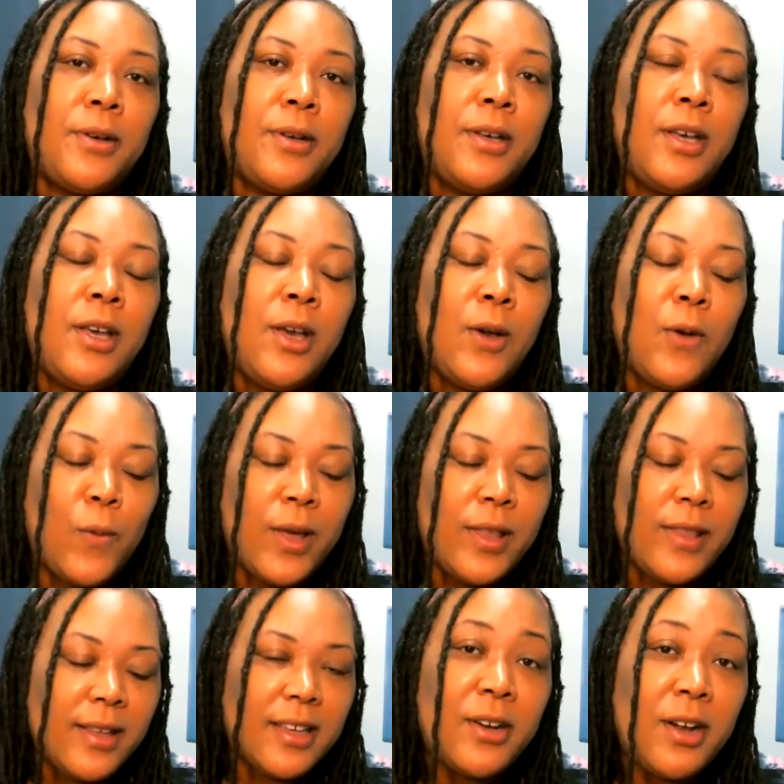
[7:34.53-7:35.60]
When there's a
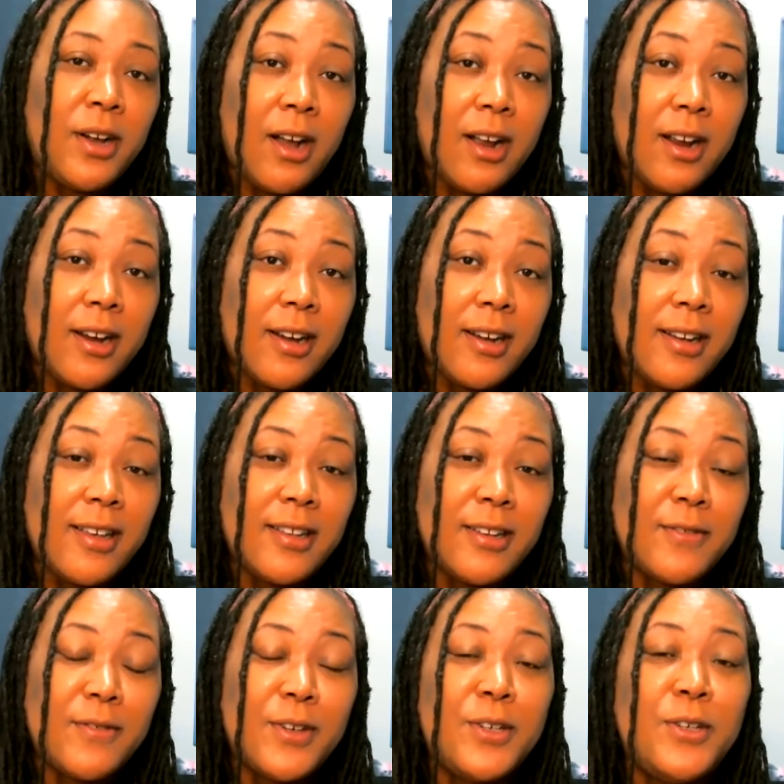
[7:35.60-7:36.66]
healed heart and a
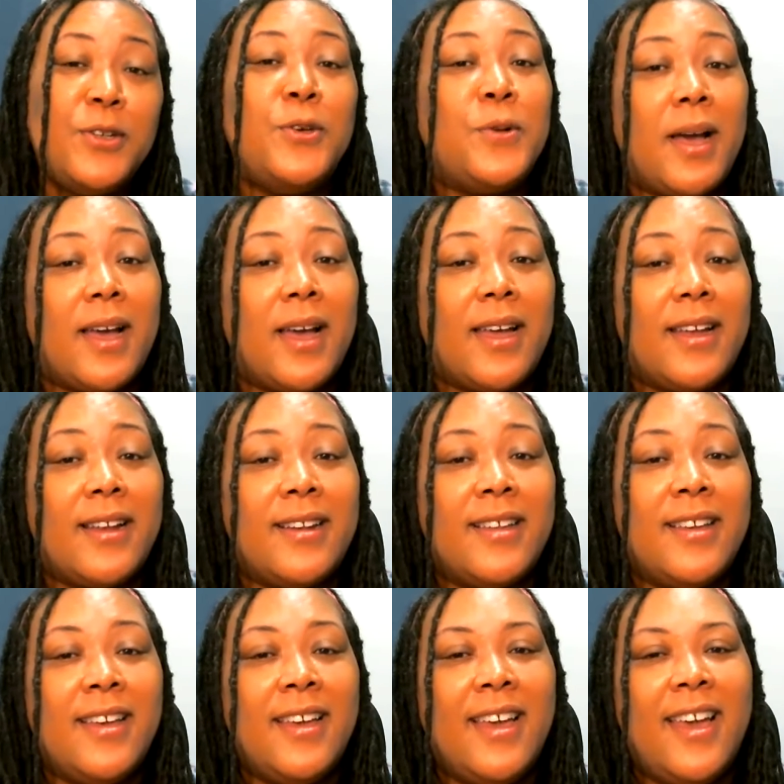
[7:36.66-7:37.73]
renewed mind,
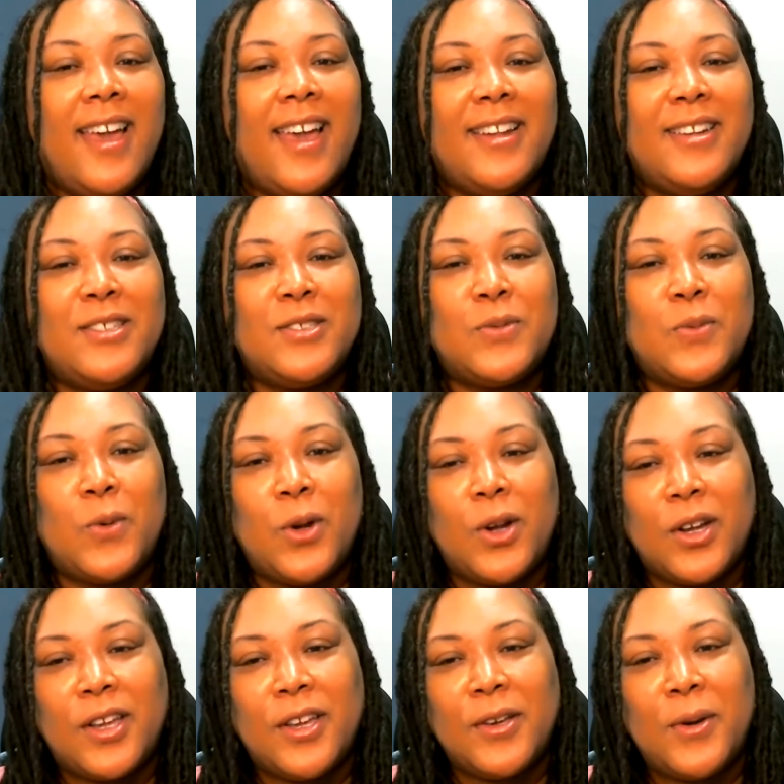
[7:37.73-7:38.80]
and it's working
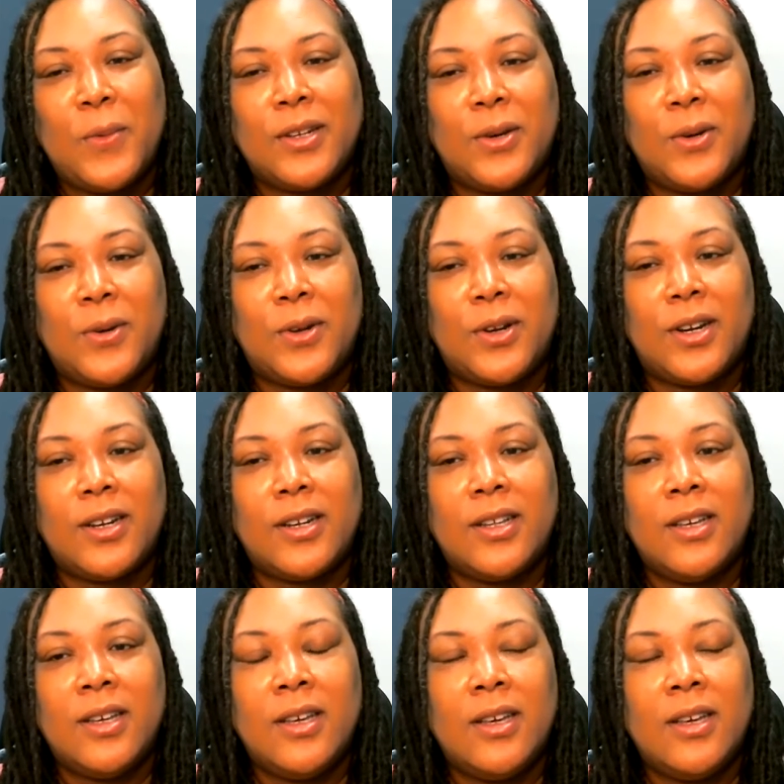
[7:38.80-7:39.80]
on one accord,